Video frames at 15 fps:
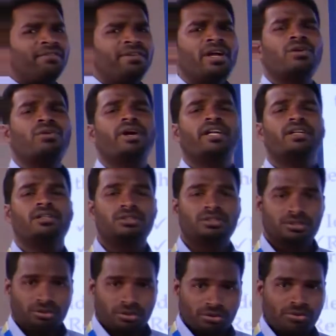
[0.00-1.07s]
we are going to
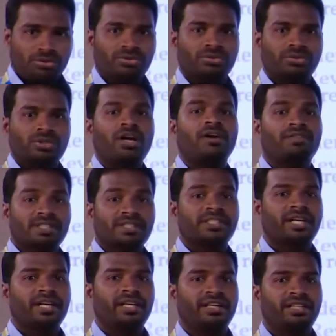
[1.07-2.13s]
choose our
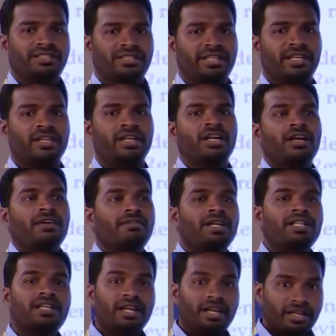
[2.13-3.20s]
study design,
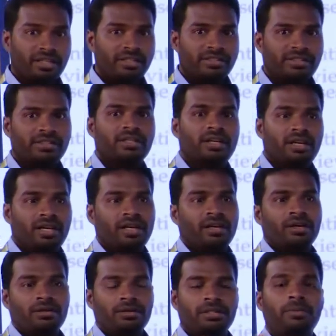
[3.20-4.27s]
whether it is
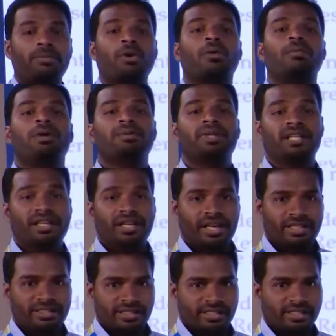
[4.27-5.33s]
the problem that are
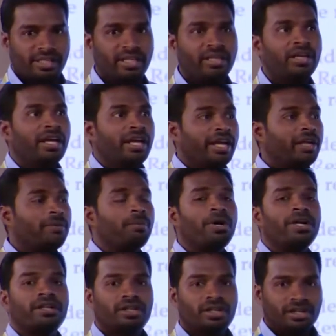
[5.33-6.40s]
existing in
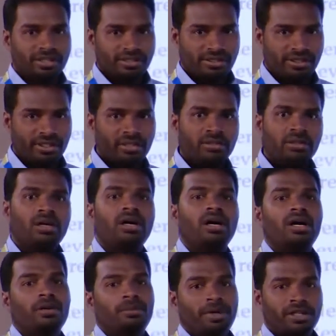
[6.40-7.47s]
particular district
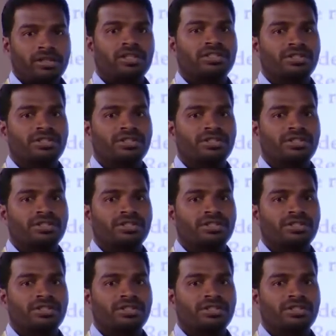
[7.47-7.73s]
or a particular